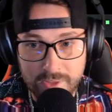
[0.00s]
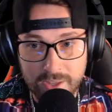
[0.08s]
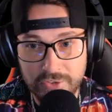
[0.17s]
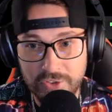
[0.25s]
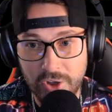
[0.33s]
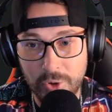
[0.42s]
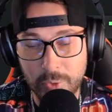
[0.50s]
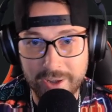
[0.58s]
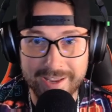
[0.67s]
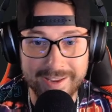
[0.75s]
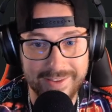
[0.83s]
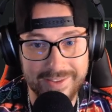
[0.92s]
So
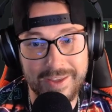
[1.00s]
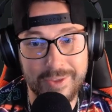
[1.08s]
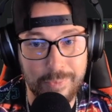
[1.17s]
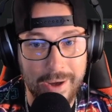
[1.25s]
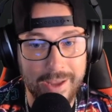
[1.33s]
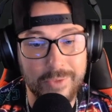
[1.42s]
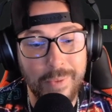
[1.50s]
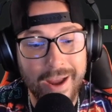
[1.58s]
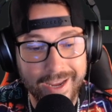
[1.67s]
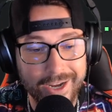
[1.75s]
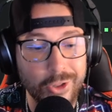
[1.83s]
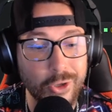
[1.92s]
it's probably
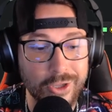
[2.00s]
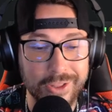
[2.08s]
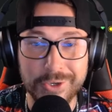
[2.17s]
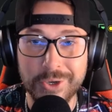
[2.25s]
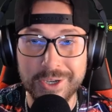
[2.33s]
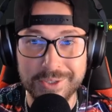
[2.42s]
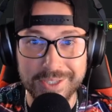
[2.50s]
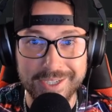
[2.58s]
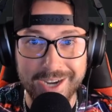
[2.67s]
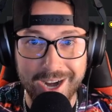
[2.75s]
going to look a little ugly.